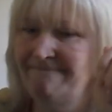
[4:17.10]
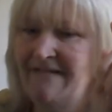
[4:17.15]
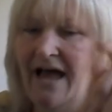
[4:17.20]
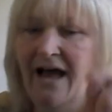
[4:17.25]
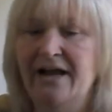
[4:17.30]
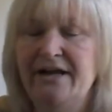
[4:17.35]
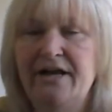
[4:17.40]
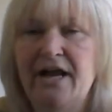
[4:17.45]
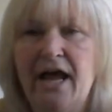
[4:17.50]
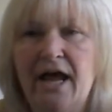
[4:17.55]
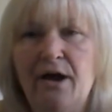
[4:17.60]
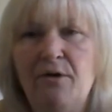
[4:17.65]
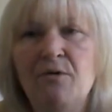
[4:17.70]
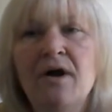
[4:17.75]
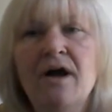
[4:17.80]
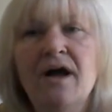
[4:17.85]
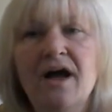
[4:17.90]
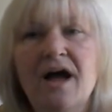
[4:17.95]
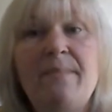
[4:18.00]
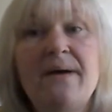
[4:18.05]
I know,
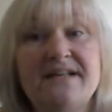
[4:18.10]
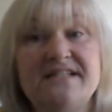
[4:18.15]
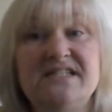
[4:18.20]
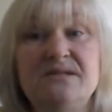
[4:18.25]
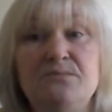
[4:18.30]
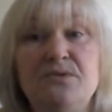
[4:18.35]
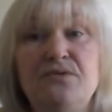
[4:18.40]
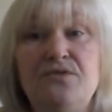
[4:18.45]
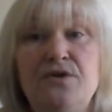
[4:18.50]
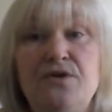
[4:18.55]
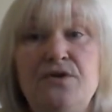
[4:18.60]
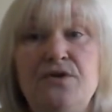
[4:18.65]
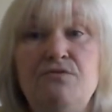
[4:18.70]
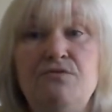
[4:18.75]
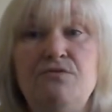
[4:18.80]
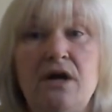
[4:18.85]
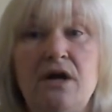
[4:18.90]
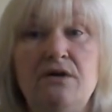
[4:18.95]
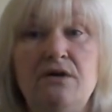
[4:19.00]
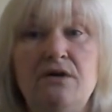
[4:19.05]
I bet some of you
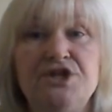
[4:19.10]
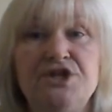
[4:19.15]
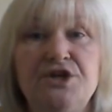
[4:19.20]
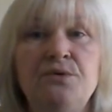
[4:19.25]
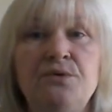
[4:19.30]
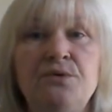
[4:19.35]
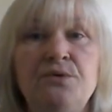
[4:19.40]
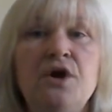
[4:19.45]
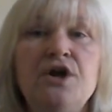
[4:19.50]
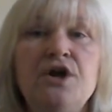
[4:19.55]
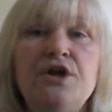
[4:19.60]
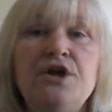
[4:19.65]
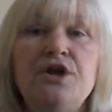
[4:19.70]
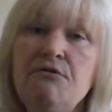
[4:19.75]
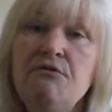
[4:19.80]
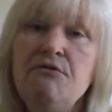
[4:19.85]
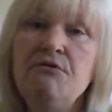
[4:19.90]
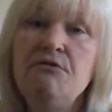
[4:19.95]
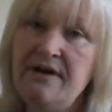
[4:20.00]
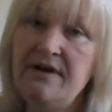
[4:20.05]
know too.
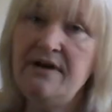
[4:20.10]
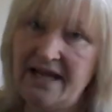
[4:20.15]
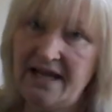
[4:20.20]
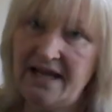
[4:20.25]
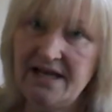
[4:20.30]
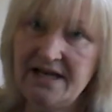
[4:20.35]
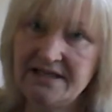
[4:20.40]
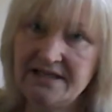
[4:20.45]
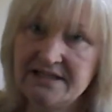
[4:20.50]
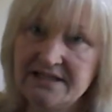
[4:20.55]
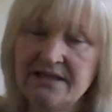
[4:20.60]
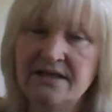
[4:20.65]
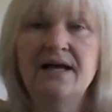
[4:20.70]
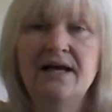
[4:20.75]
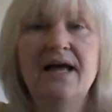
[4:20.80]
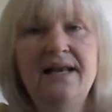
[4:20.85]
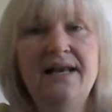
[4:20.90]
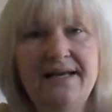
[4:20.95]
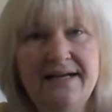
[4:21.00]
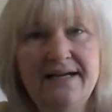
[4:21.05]
You need
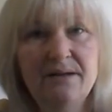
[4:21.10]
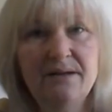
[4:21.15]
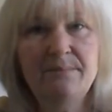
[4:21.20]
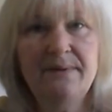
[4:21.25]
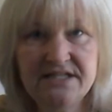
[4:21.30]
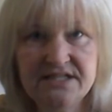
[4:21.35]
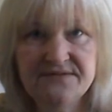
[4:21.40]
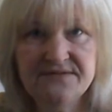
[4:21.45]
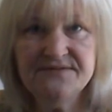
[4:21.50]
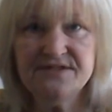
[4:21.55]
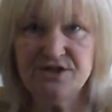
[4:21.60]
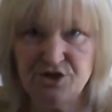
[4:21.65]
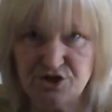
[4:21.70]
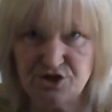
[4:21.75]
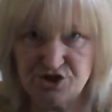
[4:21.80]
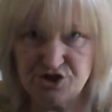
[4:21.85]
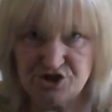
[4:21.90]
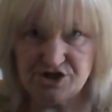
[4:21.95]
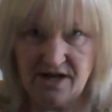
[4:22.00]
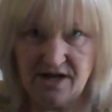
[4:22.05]
a little bit of
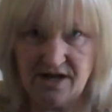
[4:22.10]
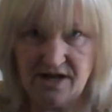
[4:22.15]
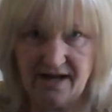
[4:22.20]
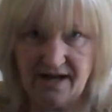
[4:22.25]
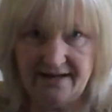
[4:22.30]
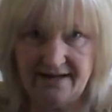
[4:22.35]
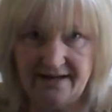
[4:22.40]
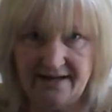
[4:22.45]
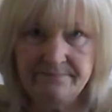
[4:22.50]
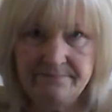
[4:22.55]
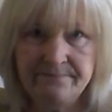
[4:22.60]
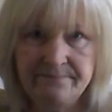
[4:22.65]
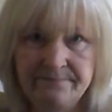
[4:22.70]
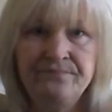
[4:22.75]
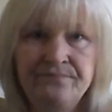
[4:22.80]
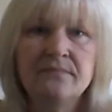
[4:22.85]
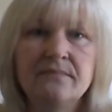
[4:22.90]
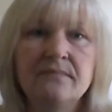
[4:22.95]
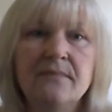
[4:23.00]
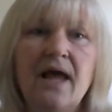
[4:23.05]
sunshine
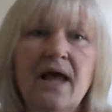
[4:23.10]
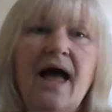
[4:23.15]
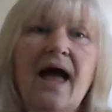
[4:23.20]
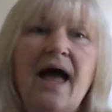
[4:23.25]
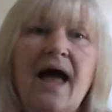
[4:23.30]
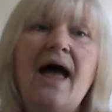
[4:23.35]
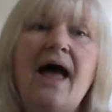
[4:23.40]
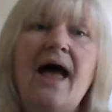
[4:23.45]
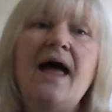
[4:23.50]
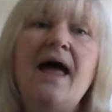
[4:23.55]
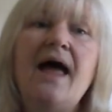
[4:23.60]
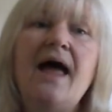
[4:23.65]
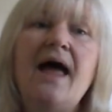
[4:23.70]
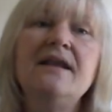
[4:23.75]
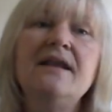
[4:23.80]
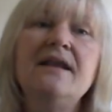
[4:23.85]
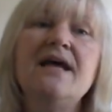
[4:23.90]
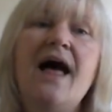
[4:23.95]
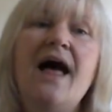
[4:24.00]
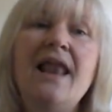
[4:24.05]
and
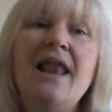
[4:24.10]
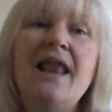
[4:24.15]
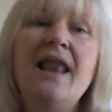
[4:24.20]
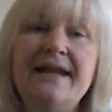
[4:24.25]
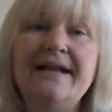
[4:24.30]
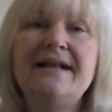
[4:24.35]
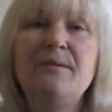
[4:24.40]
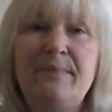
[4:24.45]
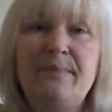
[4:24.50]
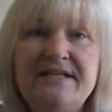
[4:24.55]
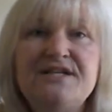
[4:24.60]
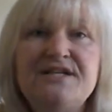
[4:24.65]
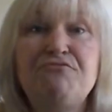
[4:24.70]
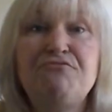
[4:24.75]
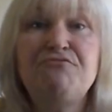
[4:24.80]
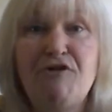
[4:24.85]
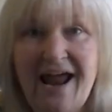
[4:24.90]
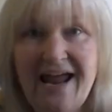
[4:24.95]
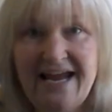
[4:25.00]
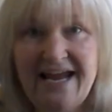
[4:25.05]
a little bit of
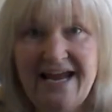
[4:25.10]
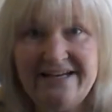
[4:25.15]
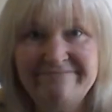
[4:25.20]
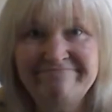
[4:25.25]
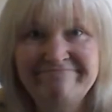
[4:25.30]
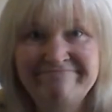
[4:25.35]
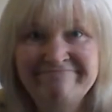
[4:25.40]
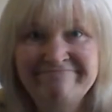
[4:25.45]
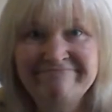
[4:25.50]
rain.